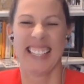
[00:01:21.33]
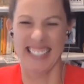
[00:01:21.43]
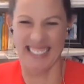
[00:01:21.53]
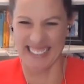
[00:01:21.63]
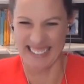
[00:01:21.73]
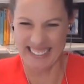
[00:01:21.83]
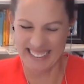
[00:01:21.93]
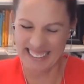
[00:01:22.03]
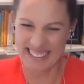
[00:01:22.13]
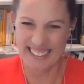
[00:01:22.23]

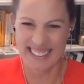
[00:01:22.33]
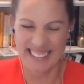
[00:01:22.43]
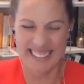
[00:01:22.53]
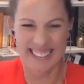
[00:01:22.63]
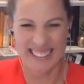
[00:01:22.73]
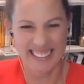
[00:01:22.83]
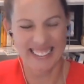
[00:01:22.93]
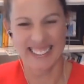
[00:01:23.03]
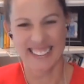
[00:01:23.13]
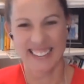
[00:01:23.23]

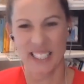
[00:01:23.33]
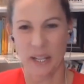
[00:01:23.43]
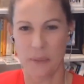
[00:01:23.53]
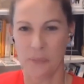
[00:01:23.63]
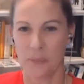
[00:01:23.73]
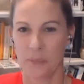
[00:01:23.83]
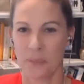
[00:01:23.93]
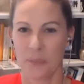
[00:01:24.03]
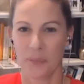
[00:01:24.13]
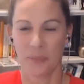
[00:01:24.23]

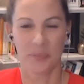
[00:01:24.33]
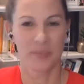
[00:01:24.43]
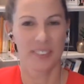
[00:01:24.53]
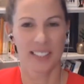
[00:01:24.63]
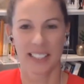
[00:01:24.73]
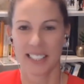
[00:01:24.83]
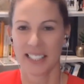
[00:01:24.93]
This person isn't speaking.